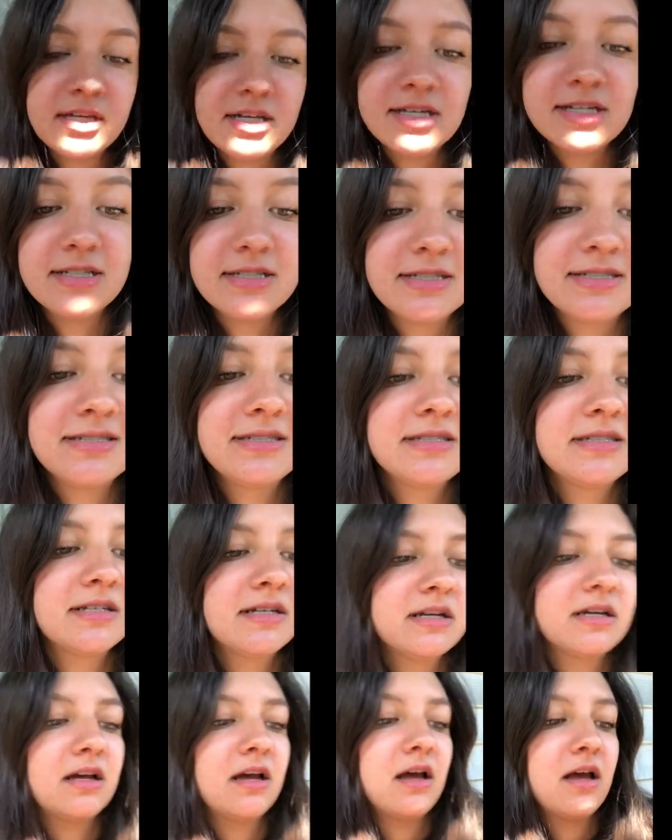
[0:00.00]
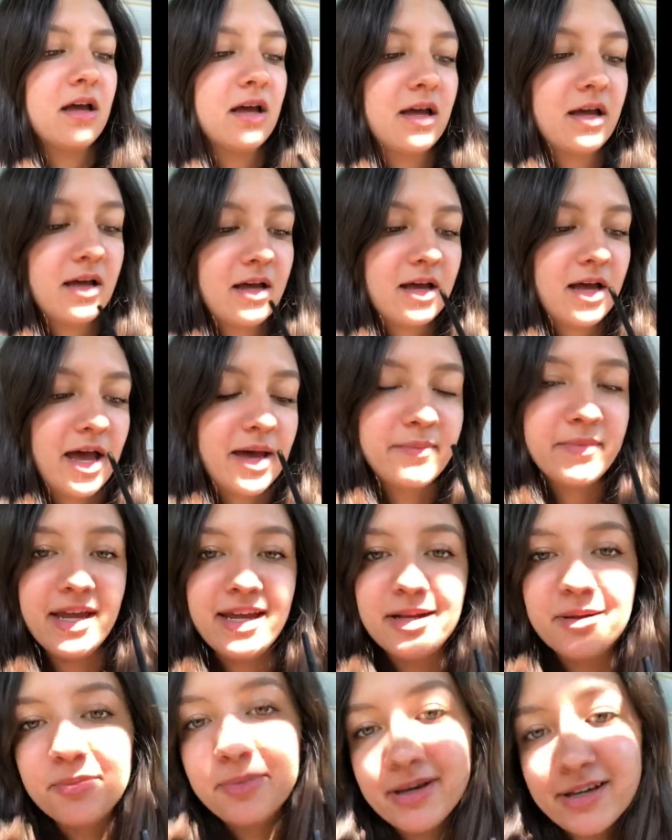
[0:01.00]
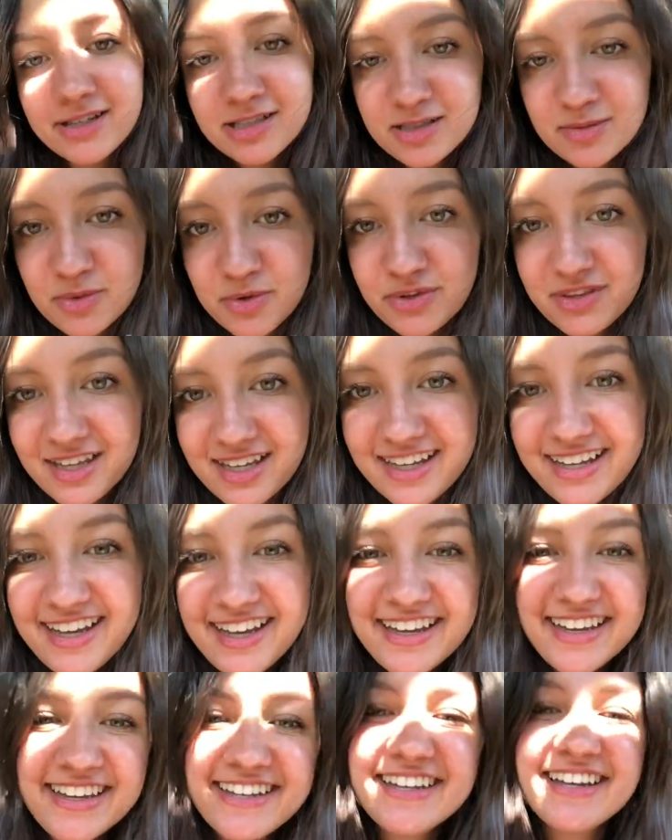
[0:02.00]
because I made a big smoothie.